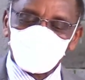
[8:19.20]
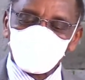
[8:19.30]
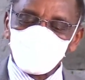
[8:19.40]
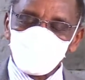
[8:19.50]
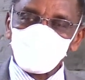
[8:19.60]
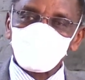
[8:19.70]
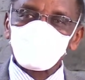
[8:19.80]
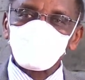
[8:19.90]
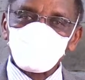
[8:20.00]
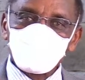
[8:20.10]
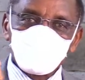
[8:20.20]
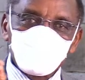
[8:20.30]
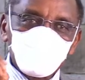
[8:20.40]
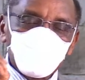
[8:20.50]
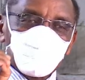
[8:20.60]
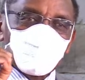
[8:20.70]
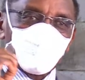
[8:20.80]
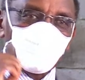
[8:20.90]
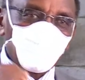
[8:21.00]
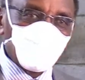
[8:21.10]
phase,
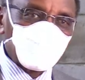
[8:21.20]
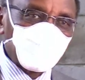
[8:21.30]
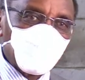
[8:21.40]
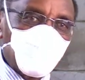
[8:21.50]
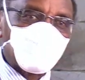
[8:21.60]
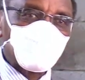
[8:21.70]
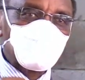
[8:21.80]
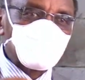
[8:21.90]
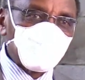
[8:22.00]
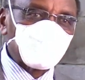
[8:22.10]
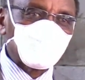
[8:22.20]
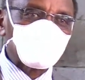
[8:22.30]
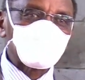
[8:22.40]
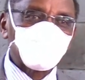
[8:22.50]
or those people who have no symptoms,